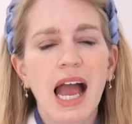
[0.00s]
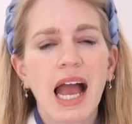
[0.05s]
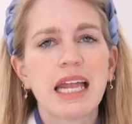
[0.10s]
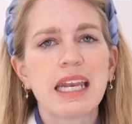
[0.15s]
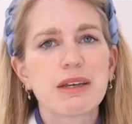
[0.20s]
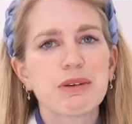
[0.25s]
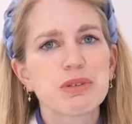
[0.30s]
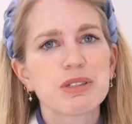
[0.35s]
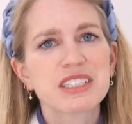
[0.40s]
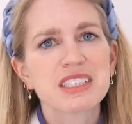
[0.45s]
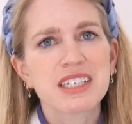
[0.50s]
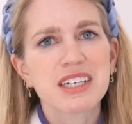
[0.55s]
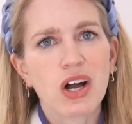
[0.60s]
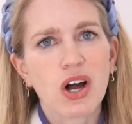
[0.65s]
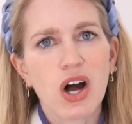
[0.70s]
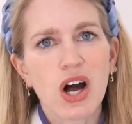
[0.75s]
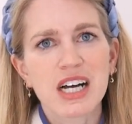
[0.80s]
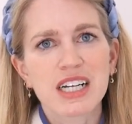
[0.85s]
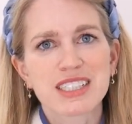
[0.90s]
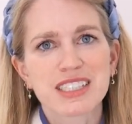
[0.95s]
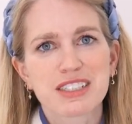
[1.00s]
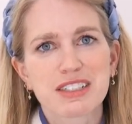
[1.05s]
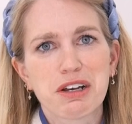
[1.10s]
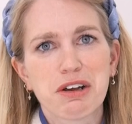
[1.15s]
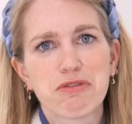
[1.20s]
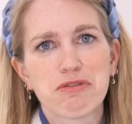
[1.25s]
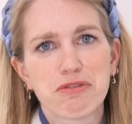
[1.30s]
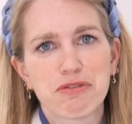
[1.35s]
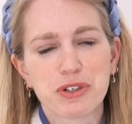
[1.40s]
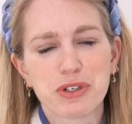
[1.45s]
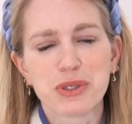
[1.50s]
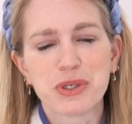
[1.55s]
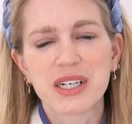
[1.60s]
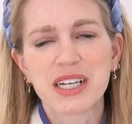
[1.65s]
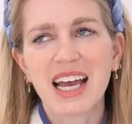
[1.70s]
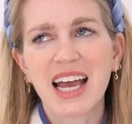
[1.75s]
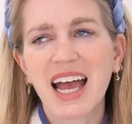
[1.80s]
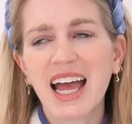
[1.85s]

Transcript: and it was the cost of food.